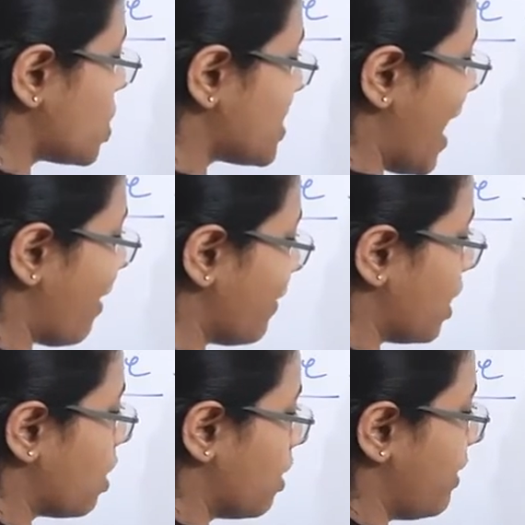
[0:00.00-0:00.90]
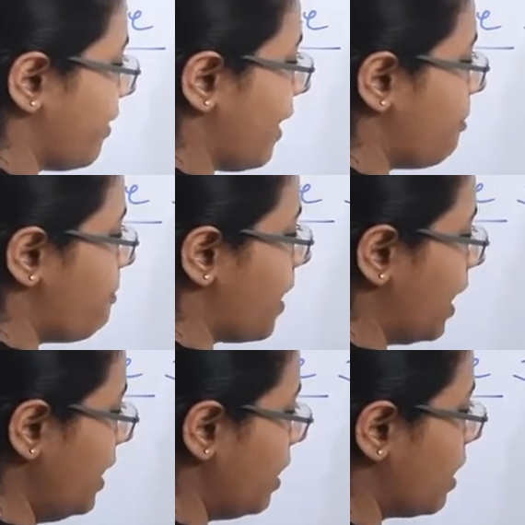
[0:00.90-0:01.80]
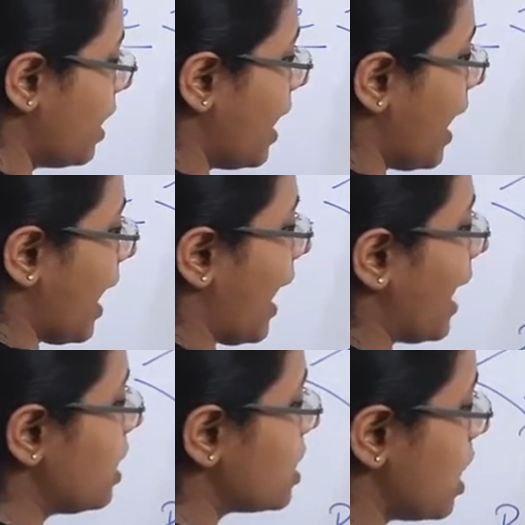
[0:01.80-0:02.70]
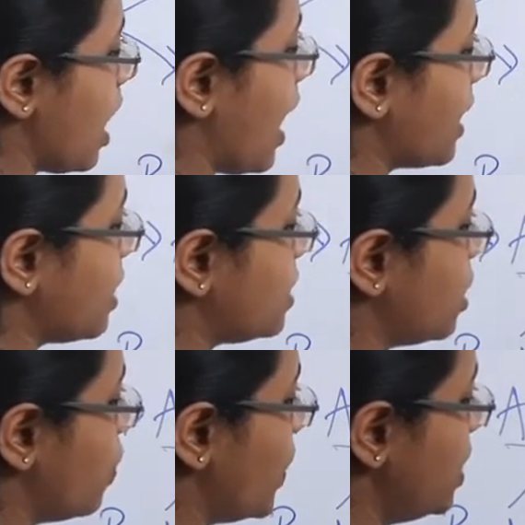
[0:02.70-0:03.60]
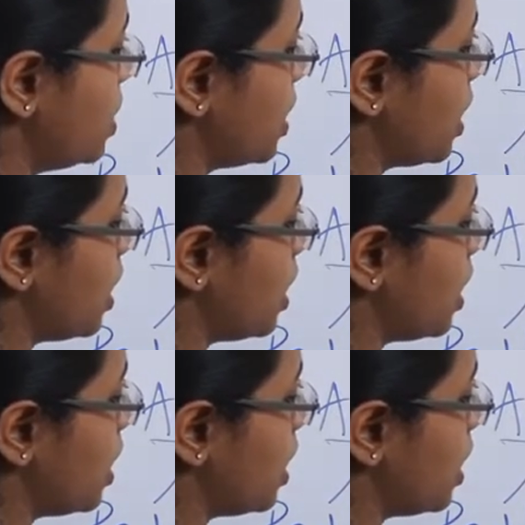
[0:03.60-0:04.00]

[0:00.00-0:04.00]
is having red blood and another with